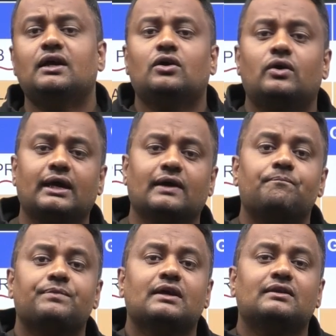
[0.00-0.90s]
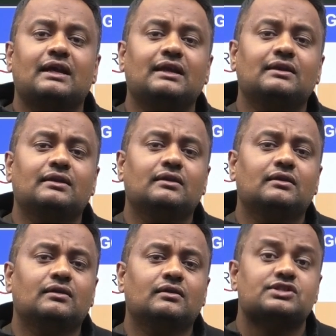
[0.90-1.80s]
Okay,
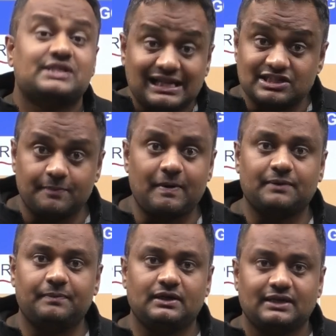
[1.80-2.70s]
then sales department.